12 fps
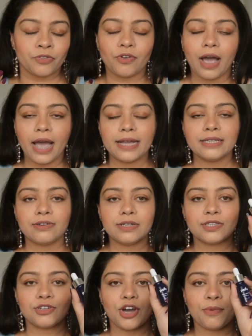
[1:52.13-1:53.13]
so I
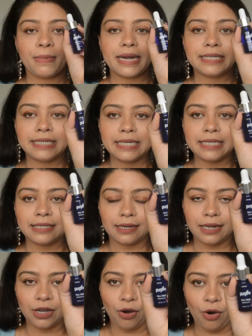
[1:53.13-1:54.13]
restock my tea
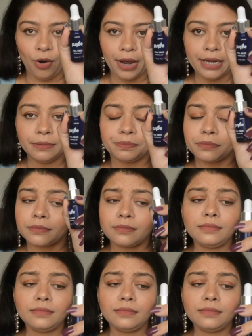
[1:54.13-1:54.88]
tree oil.